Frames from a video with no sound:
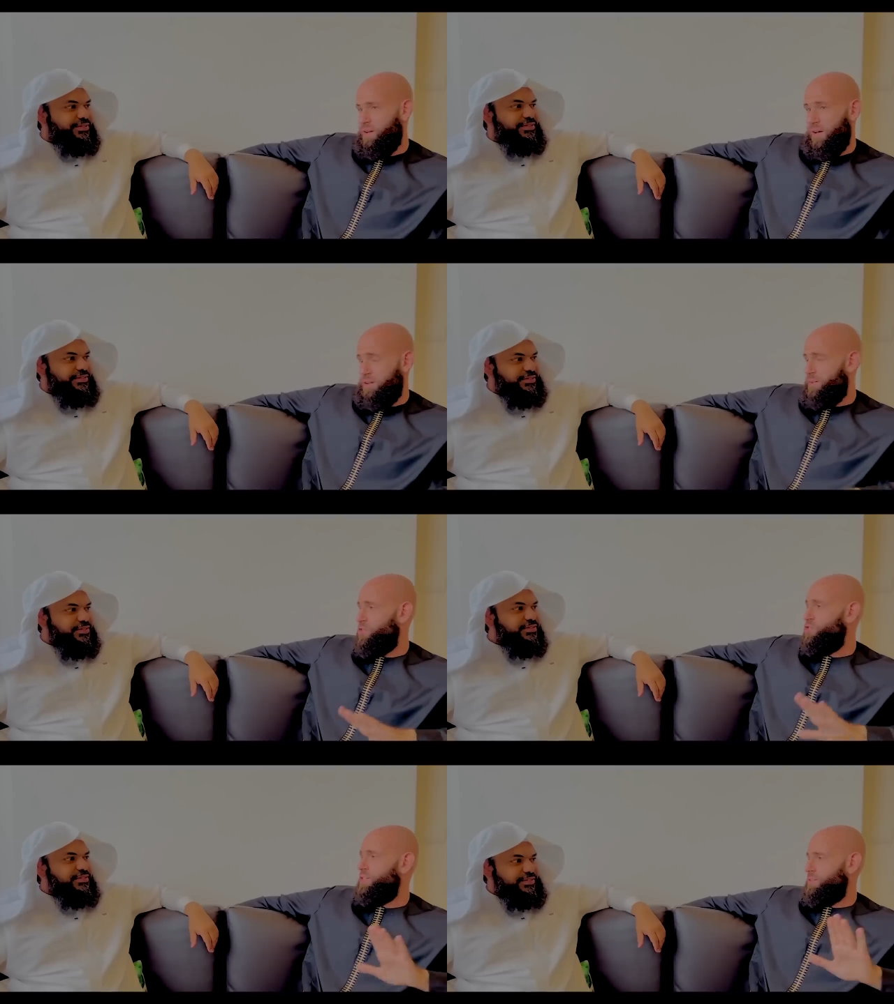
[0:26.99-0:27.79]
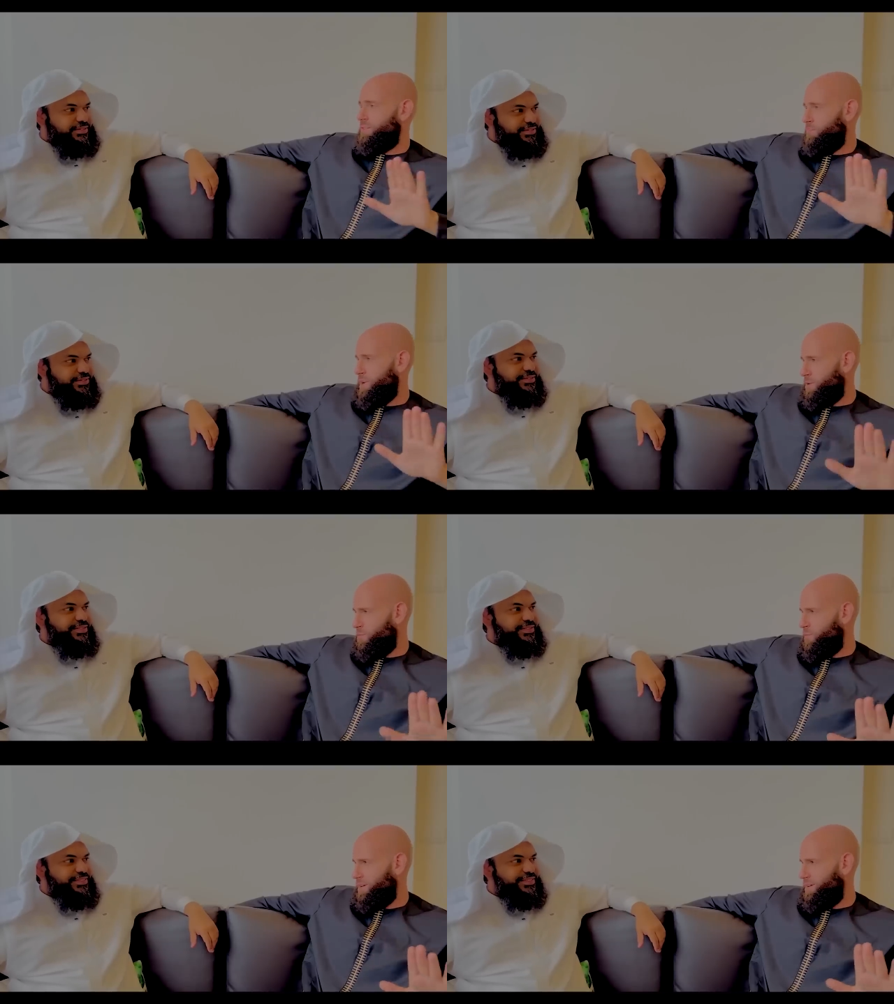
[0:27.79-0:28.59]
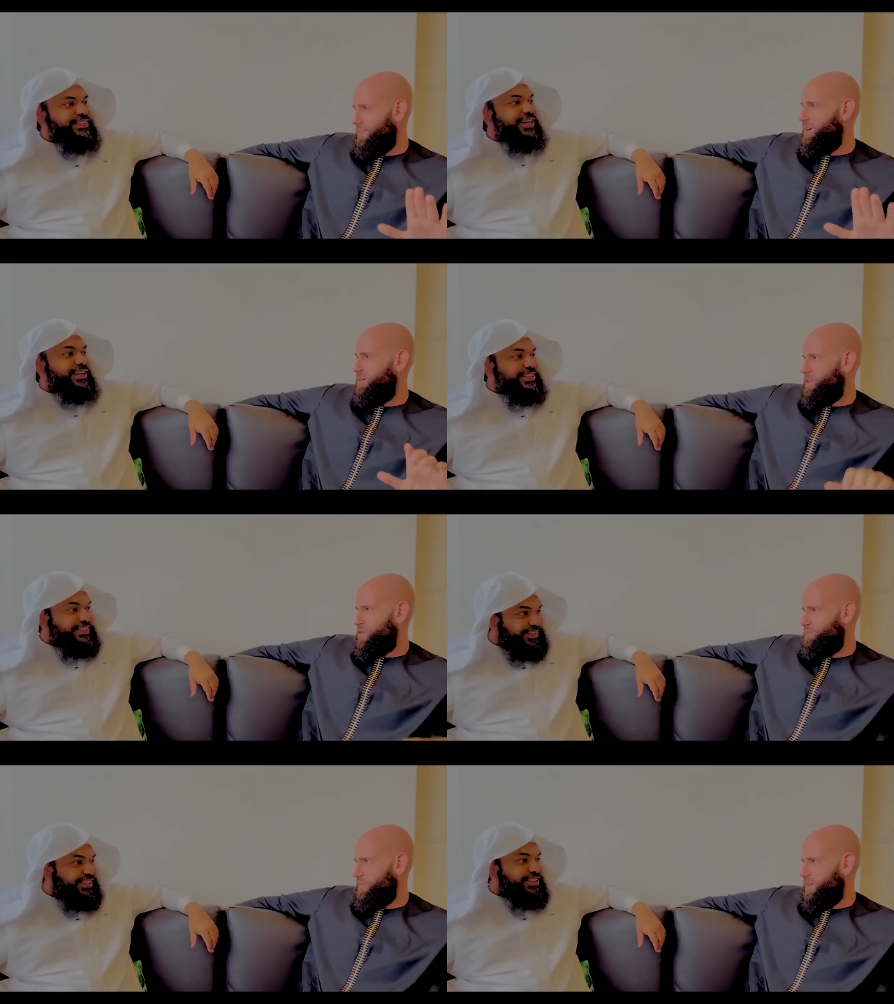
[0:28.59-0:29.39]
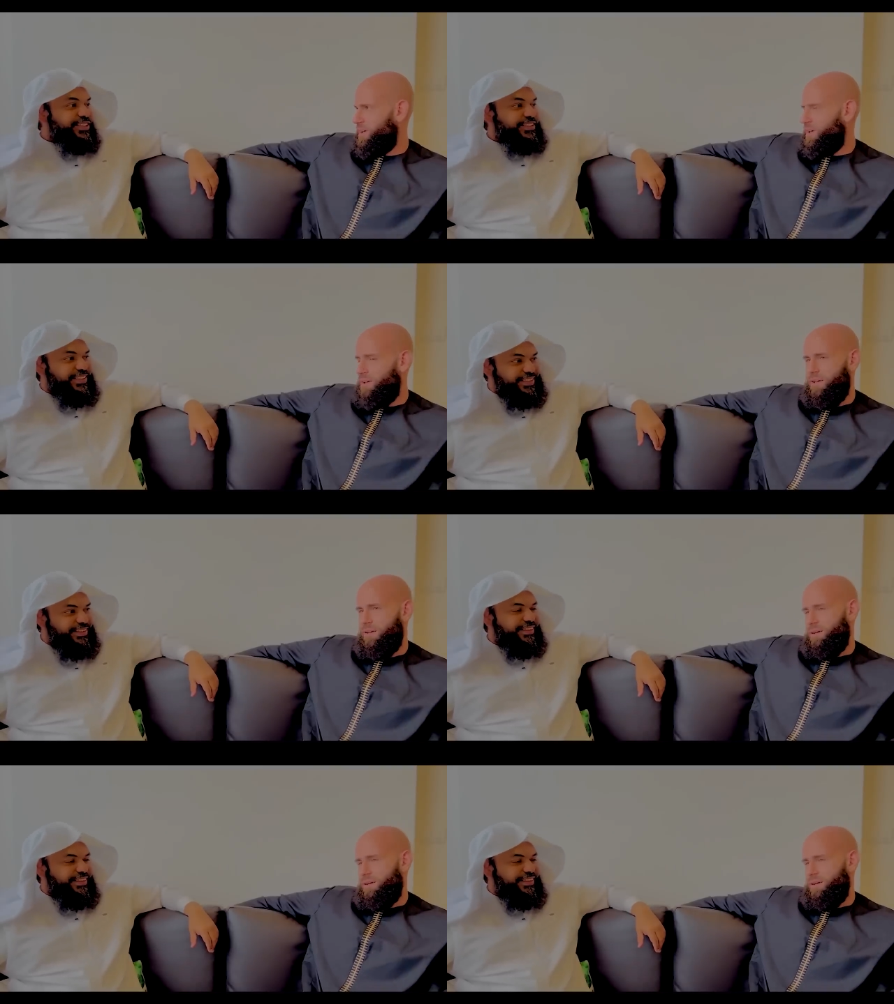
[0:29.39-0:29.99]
Speaker 1: I even had Jesus appear to me in that vision. Interesting.